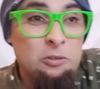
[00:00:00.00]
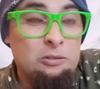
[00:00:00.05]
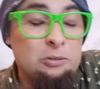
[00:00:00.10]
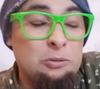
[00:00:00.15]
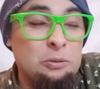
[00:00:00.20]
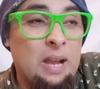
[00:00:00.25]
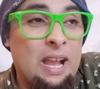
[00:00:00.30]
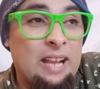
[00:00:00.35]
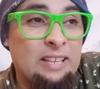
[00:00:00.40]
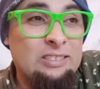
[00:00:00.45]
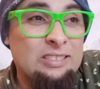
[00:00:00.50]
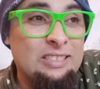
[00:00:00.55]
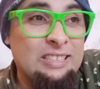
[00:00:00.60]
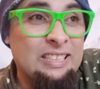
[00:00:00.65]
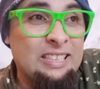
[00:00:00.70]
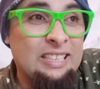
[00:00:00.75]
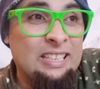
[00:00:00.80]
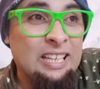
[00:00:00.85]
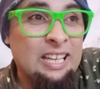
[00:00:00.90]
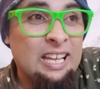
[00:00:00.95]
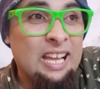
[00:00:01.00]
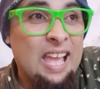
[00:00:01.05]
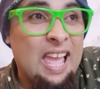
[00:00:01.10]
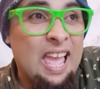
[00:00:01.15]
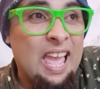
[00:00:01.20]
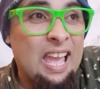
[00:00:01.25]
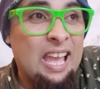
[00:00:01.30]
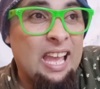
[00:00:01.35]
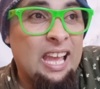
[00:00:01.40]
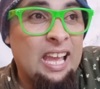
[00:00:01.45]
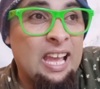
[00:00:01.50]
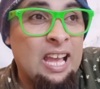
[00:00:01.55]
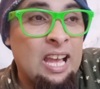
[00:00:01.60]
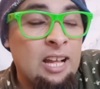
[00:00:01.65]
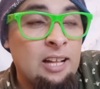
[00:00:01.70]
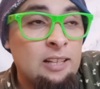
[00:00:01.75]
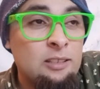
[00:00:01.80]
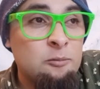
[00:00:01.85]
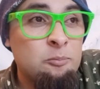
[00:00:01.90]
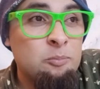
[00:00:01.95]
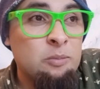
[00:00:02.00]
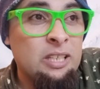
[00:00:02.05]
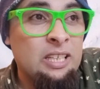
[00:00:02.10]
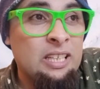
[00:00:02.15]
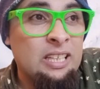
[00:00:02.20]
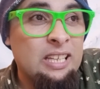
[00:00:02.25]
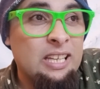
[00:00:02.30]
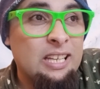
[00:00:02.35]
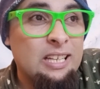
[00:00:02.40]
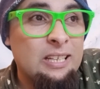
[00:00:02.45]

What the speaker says: to actually help me